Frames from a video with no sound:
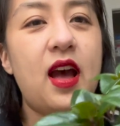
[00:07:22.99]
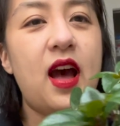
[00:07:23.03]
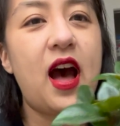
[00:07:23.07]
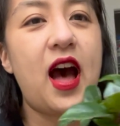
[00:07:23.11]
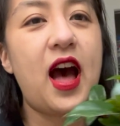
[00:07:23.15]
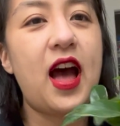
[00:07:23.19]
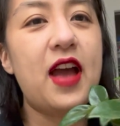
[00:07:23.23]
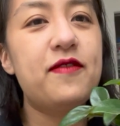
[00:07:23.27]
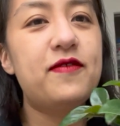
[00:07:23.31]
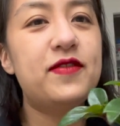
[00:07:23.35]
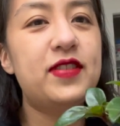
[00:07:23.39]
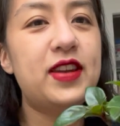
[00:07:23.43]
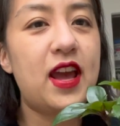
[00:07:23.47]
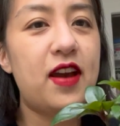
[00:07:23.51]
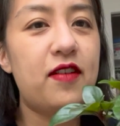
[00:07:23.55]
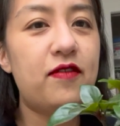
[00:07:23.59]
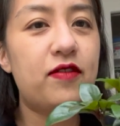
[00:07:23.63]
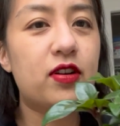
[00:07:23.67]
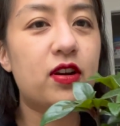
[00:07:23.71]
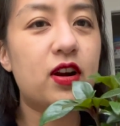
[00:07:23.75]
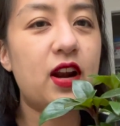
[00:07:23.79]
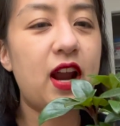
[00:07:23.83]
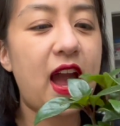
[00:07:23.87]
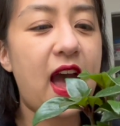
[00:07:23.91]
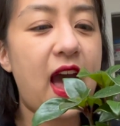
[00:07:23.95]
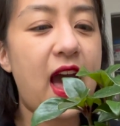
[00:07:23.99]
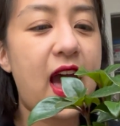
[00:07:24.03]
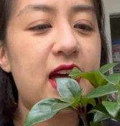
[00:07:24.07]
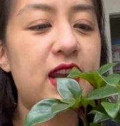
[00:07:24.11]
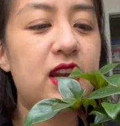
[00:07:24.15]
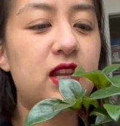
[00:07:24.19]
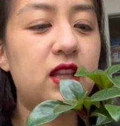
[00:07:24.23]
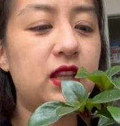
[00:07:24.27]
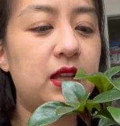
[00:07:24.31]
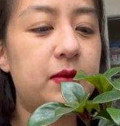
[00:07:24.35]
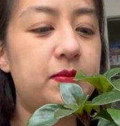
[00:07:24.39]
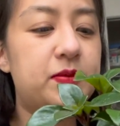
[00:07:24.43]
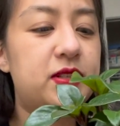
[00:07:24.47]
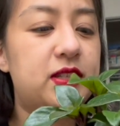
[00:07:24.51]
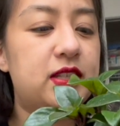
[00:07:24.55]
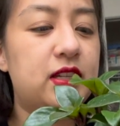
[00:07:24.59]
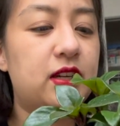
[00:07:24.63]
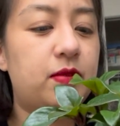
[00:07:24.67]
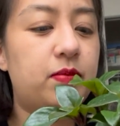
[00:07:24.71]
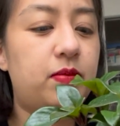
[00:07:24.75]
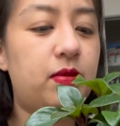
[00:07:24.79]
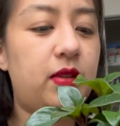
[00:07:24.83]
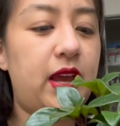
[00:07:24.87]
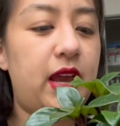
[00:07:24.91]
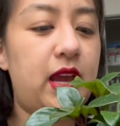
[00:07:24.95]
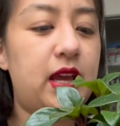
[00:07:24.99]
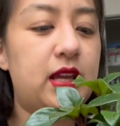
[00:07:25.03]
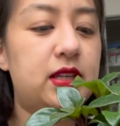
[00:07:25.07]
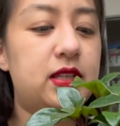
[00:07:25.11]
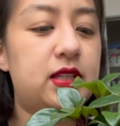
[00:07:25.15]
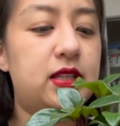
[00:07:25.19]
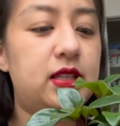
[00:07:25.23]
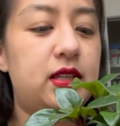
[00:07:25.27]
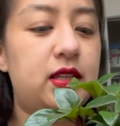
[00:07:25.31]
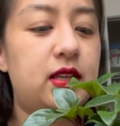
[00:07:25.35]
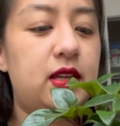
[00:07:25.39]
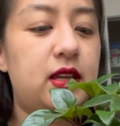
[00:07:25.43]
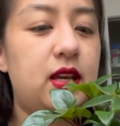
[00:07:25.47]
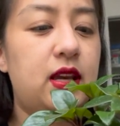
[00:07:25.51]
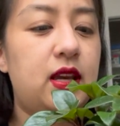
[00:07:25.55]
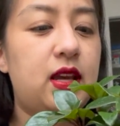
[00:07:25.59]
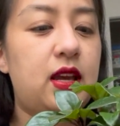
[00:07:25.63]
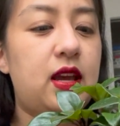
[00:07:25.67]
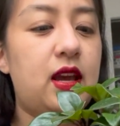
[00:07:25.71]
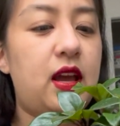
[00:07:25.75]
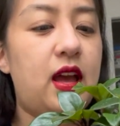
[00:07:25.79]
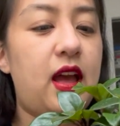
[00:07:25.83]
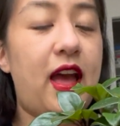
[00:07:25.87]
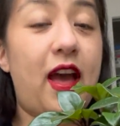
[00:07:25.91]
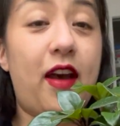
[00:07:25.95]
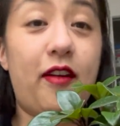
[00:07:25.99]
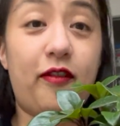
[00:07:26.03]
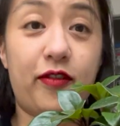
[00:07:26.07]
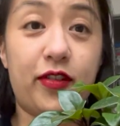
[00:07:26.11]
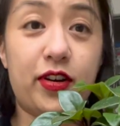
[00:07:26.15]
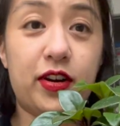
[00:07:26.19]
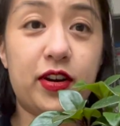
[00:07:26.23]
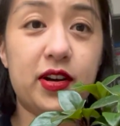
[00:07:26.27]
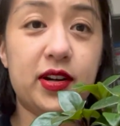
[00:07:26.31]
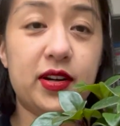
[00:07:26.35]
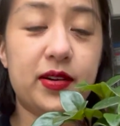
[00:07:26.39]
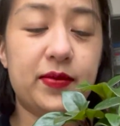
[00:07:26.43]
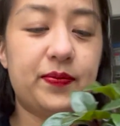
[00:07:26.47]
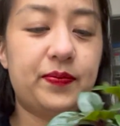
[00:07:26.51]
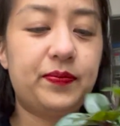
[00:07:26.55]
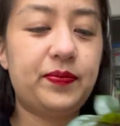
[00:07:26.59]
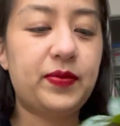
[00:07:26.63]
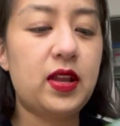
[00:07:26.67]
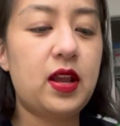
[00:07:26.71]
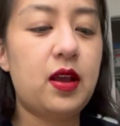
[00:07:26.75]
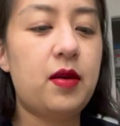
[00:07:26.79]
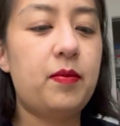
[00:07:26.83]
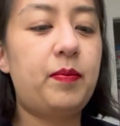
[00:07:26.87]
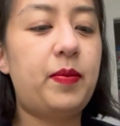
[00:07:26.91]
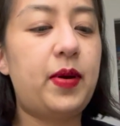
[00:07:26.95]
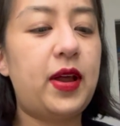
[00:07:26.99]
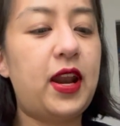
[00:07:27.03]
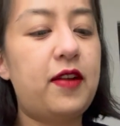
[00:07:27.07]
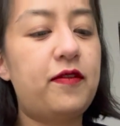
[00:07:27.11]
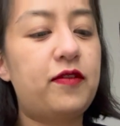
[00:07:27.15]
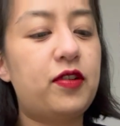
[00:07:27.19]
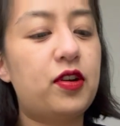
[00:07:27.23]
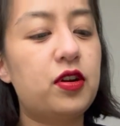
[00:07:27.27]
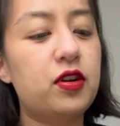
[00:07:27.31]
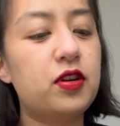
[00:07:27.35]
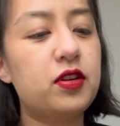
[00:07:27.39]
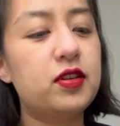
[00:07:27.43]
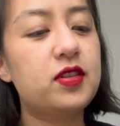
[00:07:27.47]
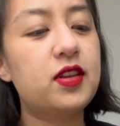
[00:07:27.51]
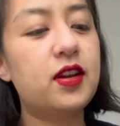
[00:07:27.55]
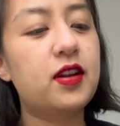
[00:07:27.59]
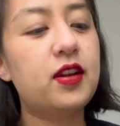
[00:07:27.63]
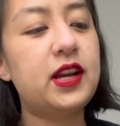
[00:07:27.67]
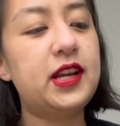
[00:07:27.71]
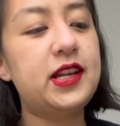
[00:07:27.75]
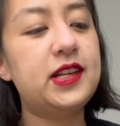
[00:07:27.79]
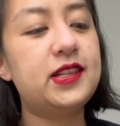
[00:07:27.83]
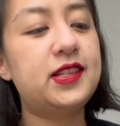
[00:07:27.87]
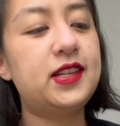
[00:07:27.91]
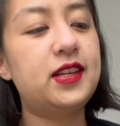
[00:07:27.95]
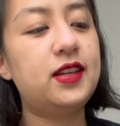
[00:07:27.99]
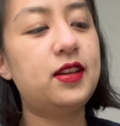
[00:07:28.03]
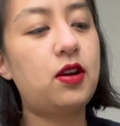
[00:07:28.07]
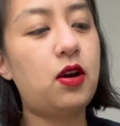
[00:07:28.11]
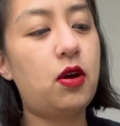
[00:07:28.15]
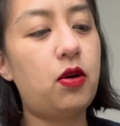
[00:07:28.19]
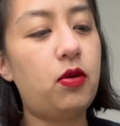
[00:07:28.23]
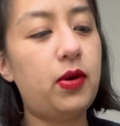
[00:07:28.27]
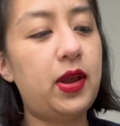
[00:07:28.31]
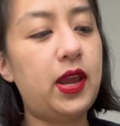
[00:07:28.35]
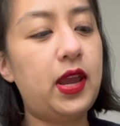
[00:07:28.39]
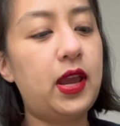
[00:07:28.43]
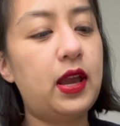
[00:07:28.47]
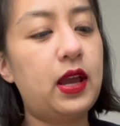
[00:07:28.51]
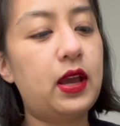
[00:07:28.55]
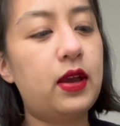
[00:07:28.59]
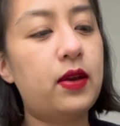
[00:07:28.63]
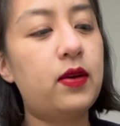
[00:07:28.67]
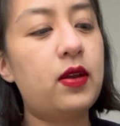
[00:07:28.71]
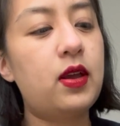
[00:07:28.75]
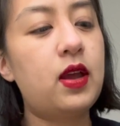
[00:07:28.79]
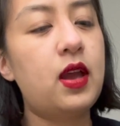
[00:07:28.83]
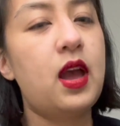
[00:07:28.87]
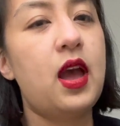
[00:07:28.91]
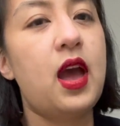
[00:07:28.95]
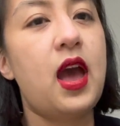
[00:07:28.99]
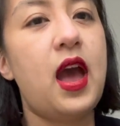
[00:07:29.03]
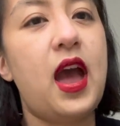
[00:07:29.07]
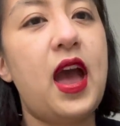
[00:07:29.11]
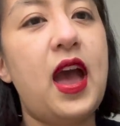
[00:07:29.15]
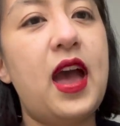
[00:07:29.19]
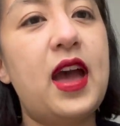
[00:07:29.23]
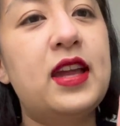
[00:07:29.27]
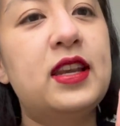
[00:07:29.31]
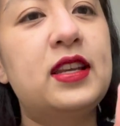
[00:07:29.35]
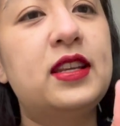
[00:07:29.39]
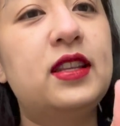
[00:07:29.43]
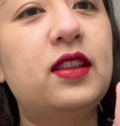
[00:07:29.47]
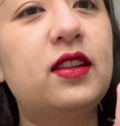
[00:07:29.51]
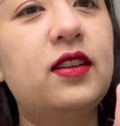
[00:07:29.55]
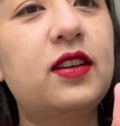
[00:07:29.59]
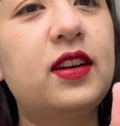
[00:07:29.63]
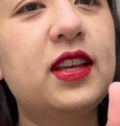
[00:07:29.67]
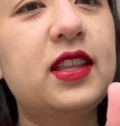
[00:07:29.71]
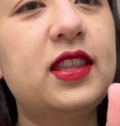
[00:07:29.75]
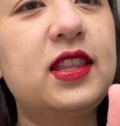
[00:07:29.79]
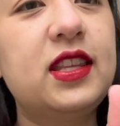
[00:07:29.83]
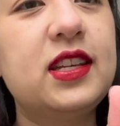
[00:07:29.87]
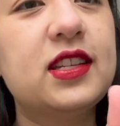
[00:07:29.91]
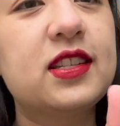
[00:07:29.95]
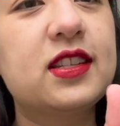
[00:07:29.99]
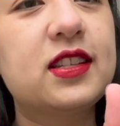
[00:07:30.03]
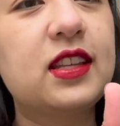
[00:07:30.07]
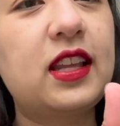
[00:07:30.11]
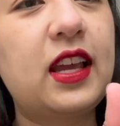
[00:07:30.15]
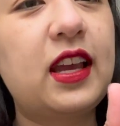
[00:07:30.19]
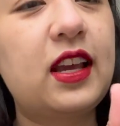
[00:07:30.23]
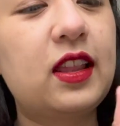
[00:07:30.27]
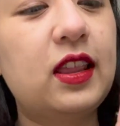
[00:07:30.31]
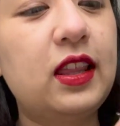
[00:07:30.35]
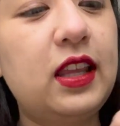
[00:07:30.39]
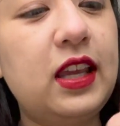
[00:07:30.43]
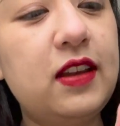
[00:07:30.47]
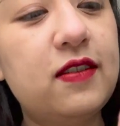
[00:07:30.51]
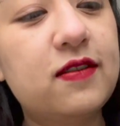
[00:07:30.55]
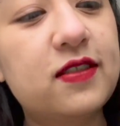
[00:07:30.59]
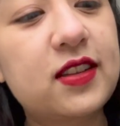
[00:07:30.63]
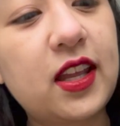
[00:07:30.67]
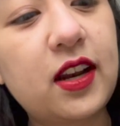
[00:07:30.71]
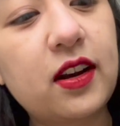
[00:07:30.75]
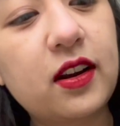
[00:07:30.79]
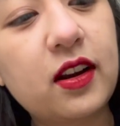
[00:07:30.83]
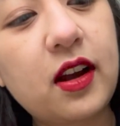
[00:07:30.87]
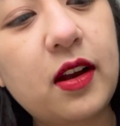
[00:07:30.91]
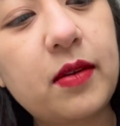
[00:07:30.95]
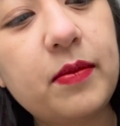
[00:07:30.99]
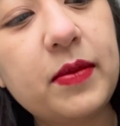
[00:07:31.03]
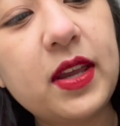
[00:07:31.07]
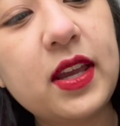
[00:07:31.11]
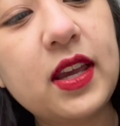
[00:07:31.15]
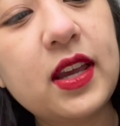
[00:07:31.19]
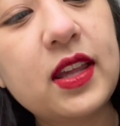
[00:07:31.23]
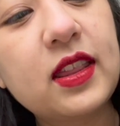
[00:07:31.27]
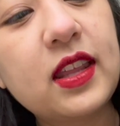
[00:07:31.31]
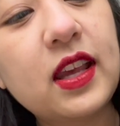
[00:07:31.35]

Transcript: I've never had a lipstick plant ever, but I've heard they're easygoing. And look at these like leaves that are coming in.